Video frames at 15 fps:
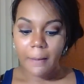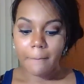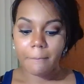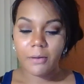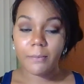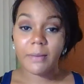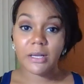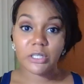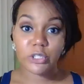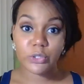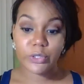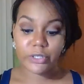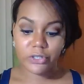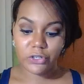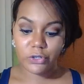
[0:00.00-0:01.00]
But make
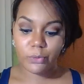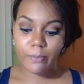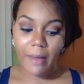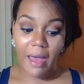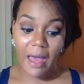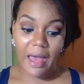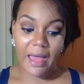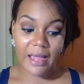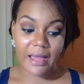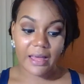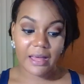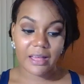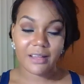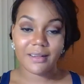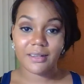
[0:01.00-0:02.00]
sure you pack
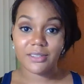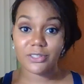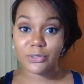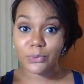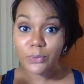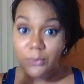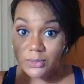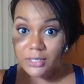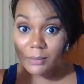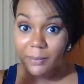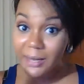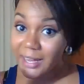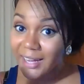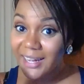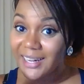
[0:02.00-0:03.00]
school
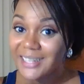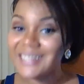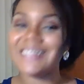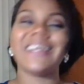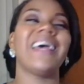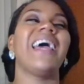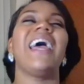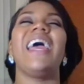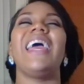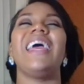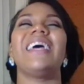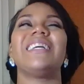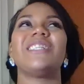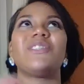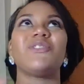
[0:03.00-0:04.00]
supplies
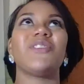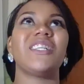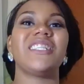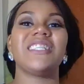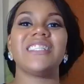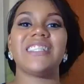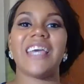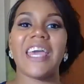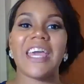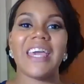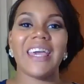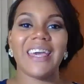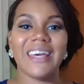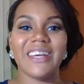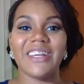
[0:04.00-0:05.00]
as much as
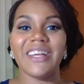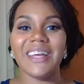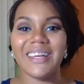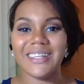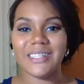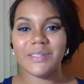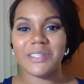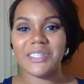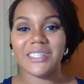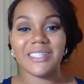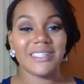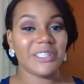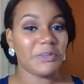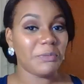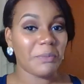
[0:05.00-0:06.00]

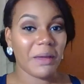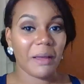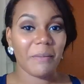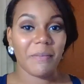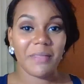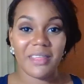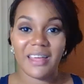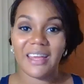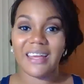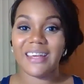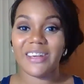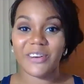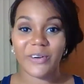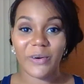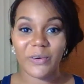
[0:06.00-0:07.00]
you may think
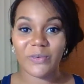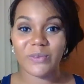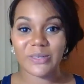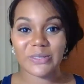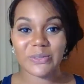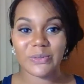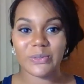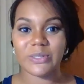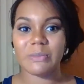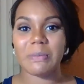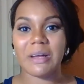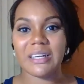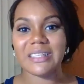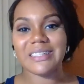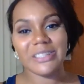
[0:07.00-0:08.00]
you're over school
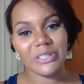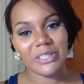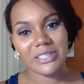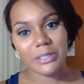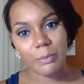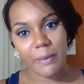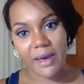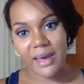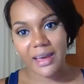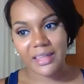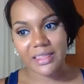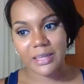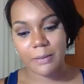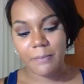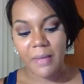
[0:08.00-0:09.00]
supplies. You need to
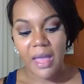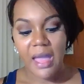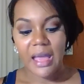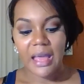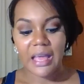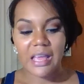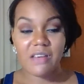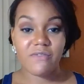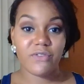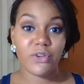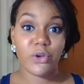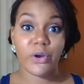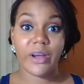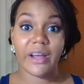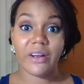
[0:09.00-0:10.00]
pack them. If
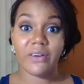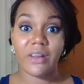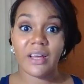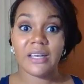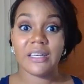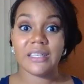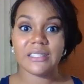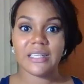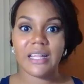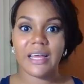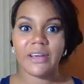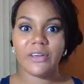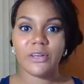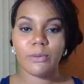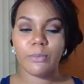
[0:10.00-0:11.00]
your airline does allow
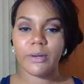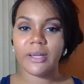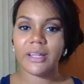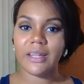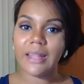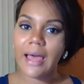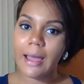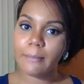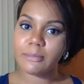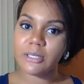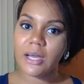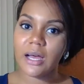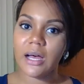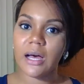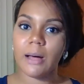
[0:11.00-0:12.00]
you to bring a
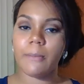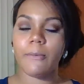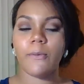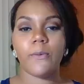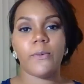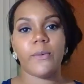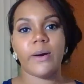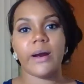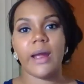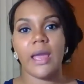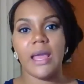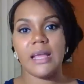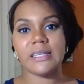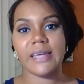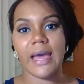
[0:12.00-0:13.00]
laptop or
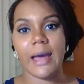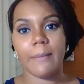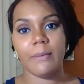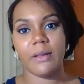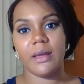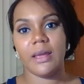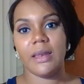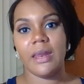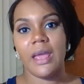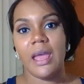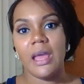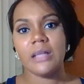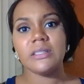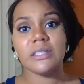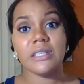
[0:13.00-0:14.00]
a tablet
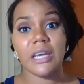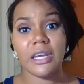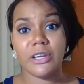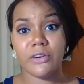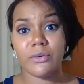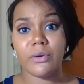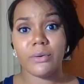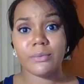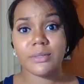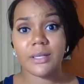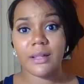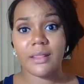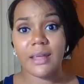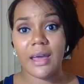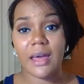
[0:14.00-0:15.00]
to take your notes
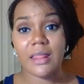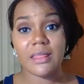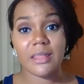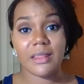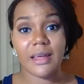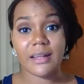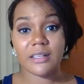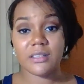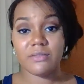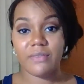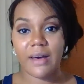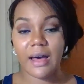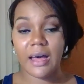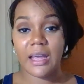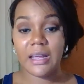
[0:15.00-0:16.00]
on that, then that's
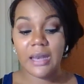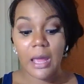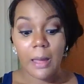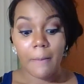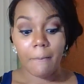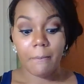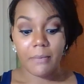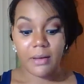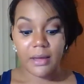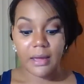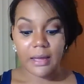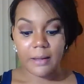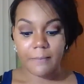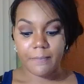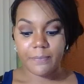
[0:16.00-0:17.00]
fine. But
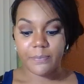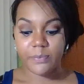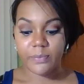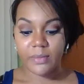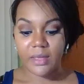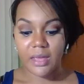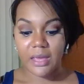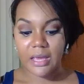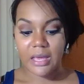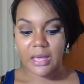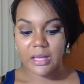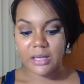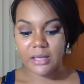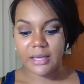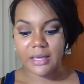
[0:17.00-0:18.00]

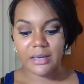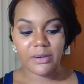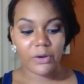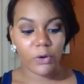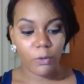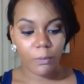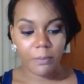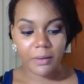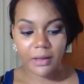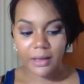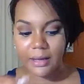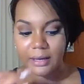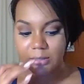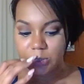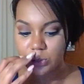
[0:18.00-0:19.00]
get
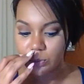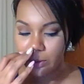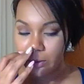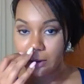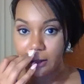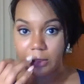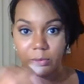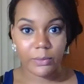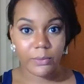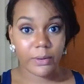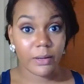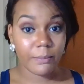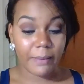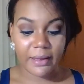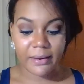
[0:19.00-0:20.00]
notebooks, a
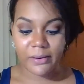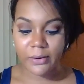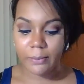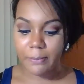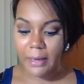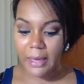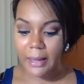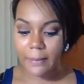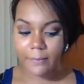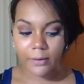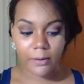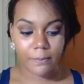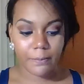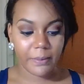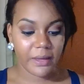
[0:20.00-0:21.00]
3-ring binder and
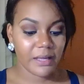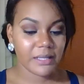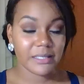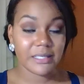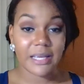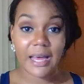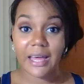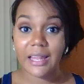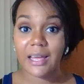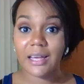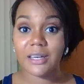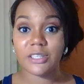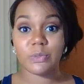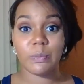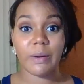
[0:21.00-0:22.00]
paper, pens,
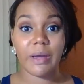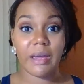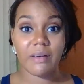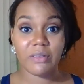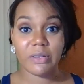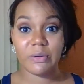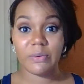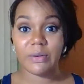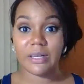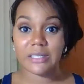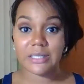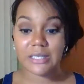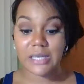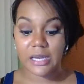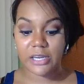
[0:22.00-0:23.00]
highlighters, whatever you need
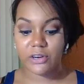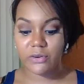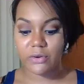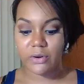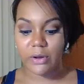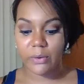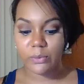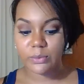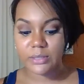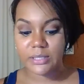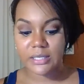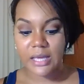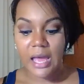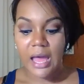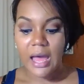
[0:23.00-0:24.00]
to take your notes.
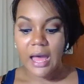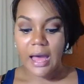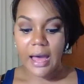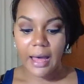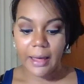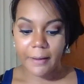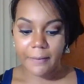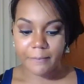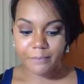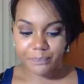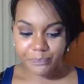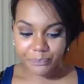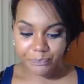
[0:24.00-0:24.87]
And